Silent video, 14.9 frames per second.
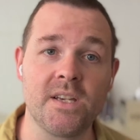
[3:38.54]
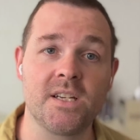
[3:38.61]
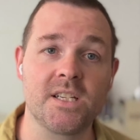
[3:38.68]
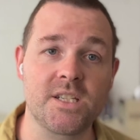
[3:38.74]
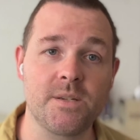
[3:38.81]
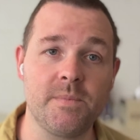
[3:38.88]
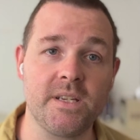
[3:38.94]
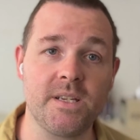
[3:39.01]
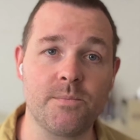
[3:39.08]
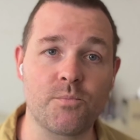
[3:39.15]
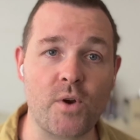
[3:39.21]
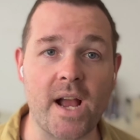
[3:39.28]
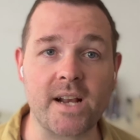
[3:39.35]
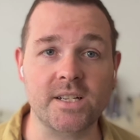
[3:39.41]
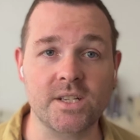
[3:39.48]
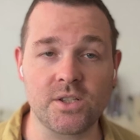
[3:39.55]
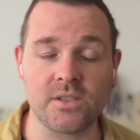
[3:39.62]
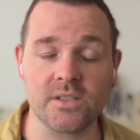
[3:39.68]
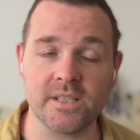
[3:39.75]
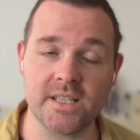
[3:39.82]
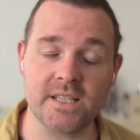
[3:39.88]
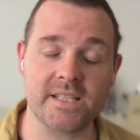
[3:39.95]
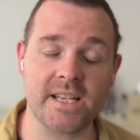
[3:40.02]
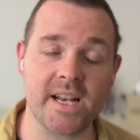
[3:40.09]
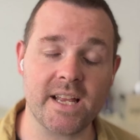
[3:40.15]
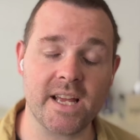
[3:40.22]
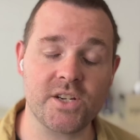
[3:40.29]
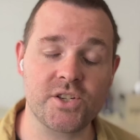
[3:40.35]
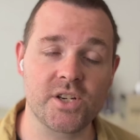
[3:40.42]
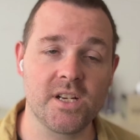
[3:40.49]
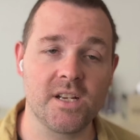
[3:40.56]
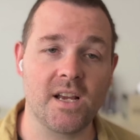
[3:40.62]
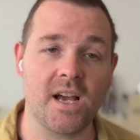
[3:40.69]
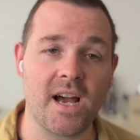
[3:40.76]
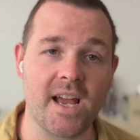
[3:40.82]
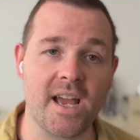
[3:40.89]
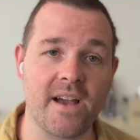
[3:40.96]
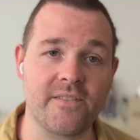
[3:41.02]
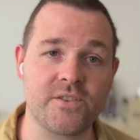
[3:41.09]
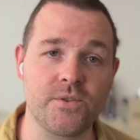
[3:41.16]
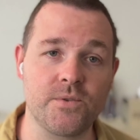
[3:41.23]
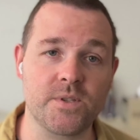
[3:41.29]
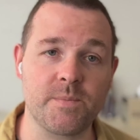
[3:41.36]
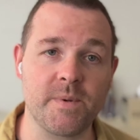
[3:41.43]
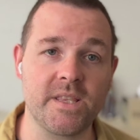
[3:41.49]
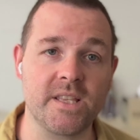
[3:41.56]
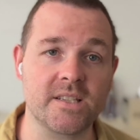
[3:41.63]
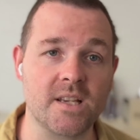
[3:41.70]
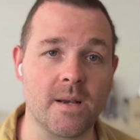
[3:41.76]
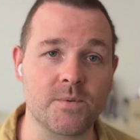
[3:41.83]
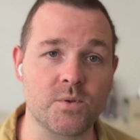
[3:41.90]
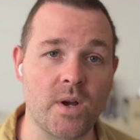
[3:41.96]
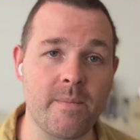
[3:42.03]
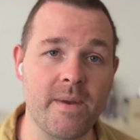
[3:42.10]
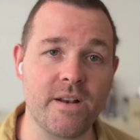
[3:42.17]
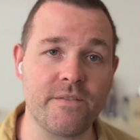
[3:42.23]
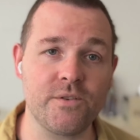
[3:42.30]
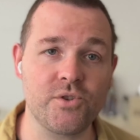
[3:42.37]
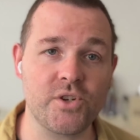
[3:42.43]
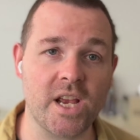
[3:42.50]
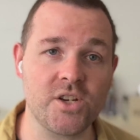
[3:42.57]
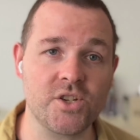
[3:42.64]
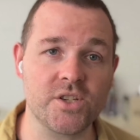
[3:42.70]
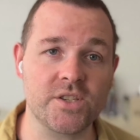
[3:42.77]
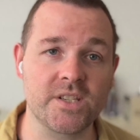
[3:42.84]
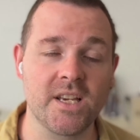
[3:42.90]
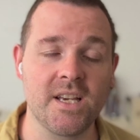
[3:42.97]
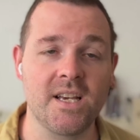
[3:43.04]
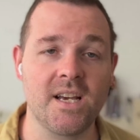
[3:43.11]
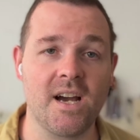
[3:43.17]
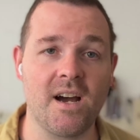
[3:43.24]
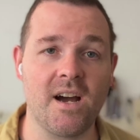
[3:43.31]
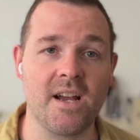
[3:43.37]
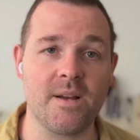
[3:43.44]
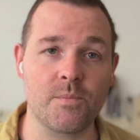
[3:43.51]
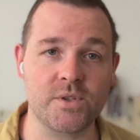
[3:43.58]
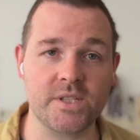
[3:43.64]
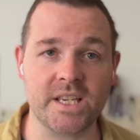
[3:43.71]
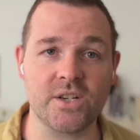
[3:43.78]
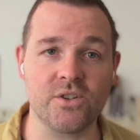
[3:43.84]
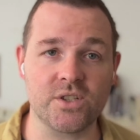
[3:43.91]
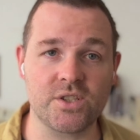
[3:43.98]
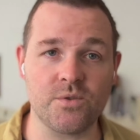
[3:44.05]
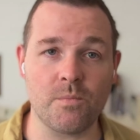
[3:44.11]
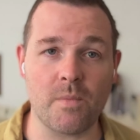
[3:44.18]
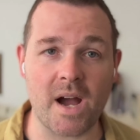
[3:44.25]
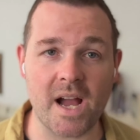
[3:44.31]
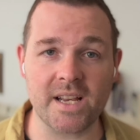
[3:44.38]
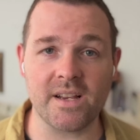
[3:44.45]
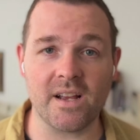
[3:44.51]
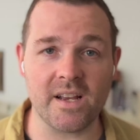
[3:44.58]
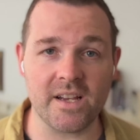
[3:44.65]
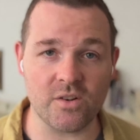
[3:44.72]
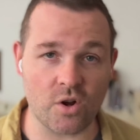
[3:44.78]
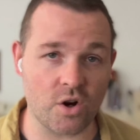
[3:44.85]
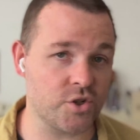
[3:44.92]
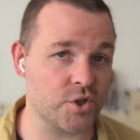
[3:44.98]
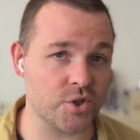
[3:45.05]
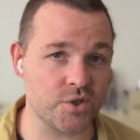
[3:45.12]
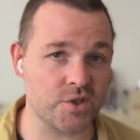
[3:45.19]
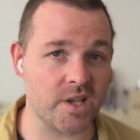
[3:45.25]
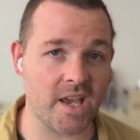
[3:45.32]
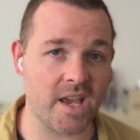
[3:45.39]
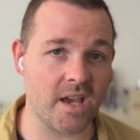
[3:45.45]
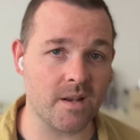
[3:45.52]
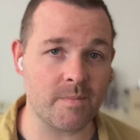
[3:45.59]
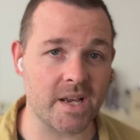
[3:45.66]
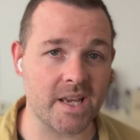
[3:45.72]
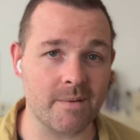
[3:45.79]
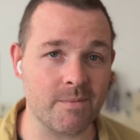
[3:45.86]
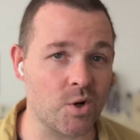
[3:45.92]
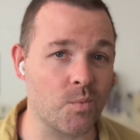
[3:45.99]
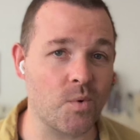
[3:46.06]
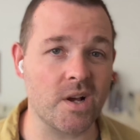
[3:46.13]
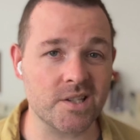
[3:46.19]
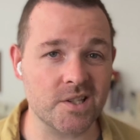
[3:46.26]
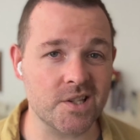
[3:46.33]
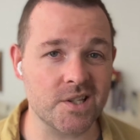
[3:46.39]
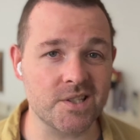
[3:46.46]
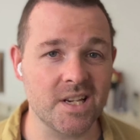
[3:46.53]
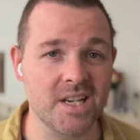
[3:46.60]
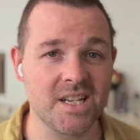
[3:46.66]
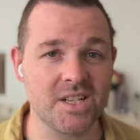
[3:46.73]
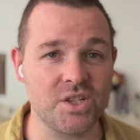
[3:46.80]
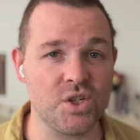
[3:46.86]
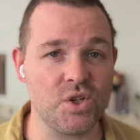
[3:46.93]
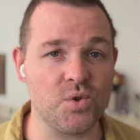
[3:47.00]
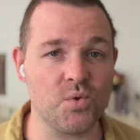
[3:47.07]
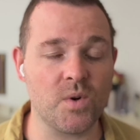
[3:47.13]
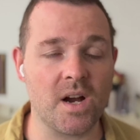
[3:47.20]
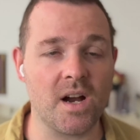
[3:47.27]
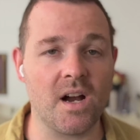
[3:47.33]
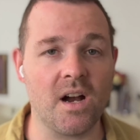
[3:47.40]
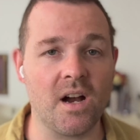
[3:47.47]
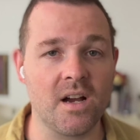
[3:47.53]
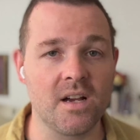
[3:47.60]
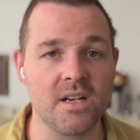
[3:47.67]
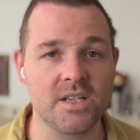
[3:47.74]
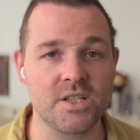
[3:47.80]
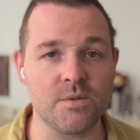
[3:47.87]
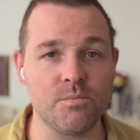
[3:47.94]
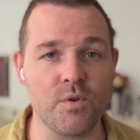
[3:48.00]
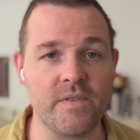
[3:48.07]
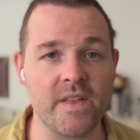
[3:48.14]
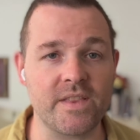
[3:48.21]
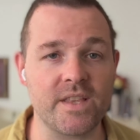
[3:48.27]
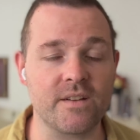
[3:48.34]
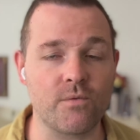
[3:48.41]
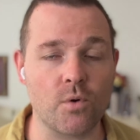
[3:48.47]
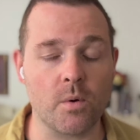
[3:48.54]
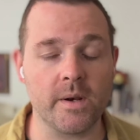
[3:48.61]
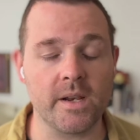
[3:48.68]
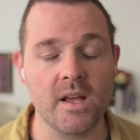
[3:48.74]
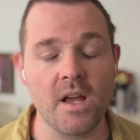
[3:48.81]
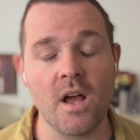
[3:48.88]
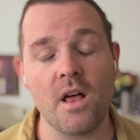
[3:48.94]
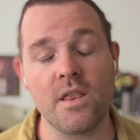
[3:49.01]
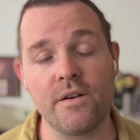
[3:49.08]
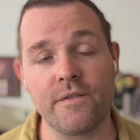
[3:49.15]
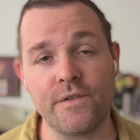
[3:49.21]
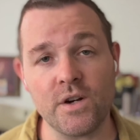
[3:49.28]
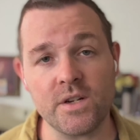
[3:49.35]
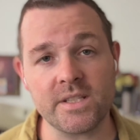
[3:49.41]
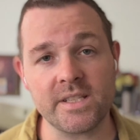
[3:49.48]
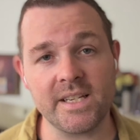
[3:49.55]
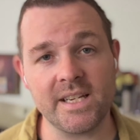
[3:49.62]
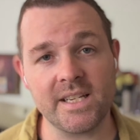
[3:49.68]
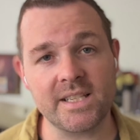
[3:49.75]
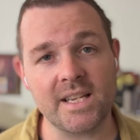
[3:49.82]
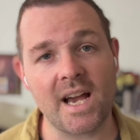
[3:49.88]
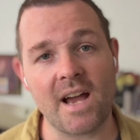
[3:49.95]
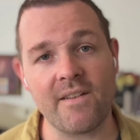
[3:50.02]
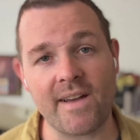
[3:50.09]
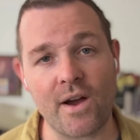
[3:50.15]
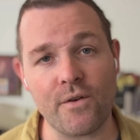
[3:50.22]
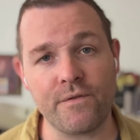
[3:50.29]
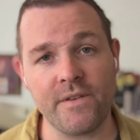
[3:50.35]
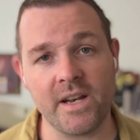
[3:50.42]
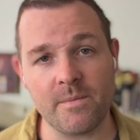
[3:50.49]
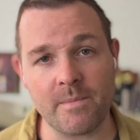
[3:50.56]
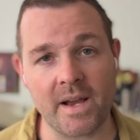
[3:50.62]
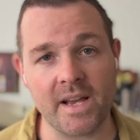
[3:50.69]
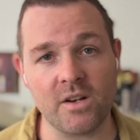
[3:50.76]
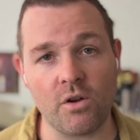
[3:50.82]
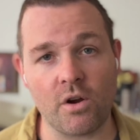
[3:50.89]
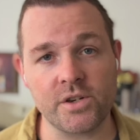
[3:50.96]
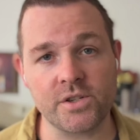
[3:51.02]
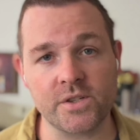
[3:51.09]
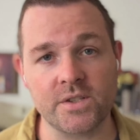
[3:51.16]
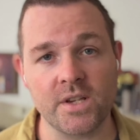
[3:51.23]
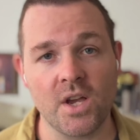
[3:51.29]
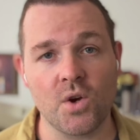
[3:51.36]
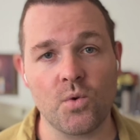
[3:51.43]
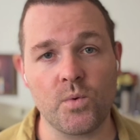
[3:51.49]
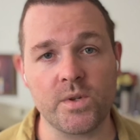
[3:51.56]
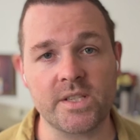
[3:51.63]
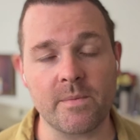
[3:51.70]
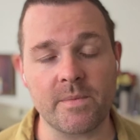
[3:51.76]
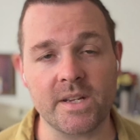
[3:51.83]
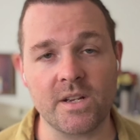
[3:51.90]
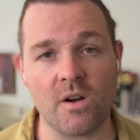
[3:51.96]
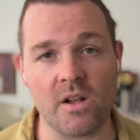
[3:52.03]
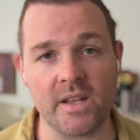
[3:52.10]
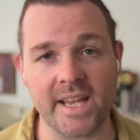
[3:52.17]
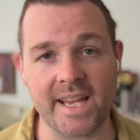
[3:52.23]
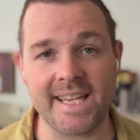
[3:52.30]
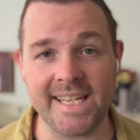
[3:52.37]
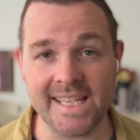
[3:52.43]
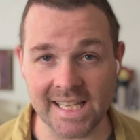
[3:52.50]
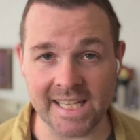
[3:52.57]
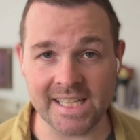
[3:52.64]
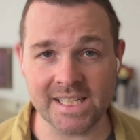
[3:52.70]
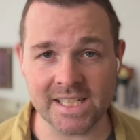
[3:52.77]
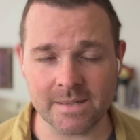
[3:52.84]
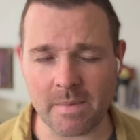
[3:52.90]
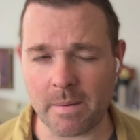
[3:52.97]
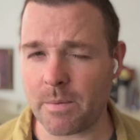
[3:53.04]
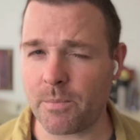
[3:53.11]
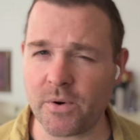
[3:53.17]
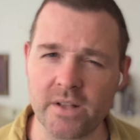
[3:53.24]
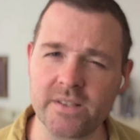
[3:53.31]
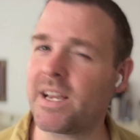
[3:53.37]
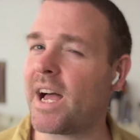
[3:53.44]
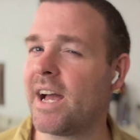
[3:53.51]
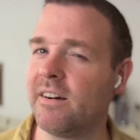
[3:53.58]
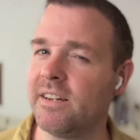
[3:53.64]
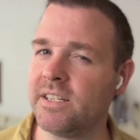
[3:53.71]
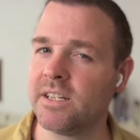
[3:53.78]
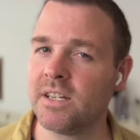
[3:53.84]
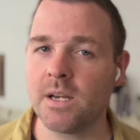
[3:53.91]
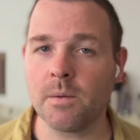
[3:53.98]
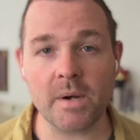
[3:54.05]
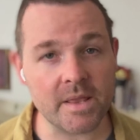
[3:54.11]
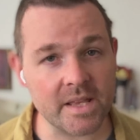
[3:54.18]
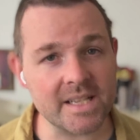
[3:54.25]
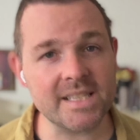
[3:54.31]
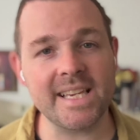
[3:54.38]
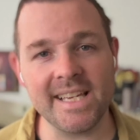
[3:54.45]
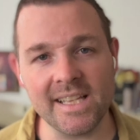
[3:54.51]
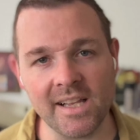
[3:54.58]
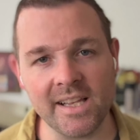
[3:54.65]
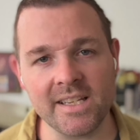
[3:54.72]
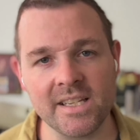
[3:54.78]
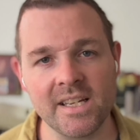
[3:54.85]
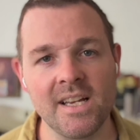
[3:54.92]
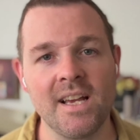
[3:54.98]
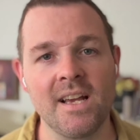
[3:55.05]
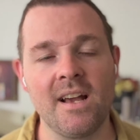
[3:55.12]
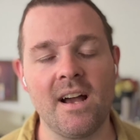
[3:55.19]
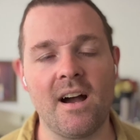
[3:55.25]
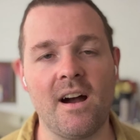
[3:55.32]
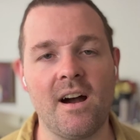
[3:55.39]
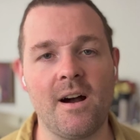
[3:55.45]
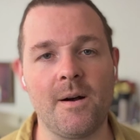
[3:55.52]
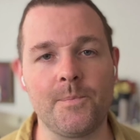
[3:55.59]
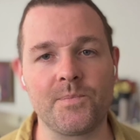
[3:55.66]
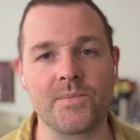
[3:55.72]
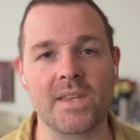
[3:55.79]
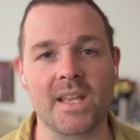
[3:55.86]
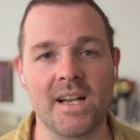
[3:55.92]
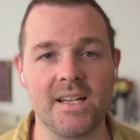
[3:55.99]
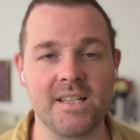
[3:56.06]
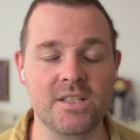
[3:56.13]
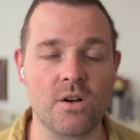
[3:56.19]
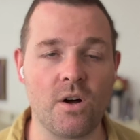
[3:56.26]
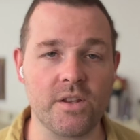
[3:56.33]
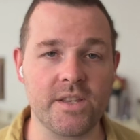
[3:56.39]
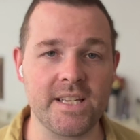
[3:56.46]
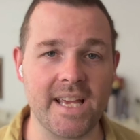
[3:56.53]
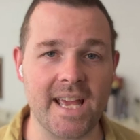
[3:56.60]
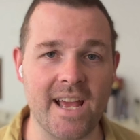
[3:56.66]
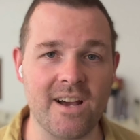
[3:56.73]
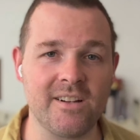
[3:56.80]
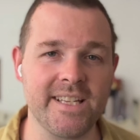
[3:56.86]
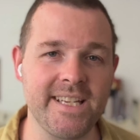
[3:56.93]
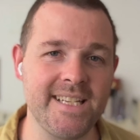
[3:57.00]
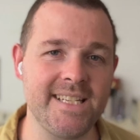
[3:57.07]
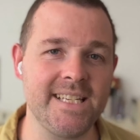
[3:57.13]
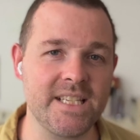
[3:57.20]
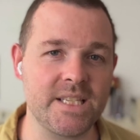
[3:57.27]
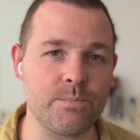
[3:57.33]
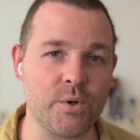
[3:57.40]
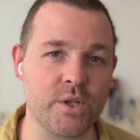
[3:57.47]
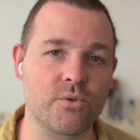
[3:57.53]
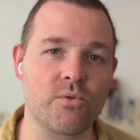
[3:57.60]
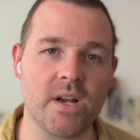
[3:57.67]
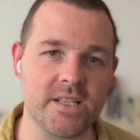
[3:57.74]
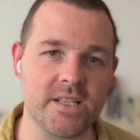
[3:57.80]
to be practical in this day and age, I have to speed things up. So I made a few changes, in particular to my enlargers and my chemical processes to move that thing forward. The first is I've outfitted my enlargers with something called a Hiland. It might be pronounced Hiland, but I think it's Hiland. It's called the LED split grade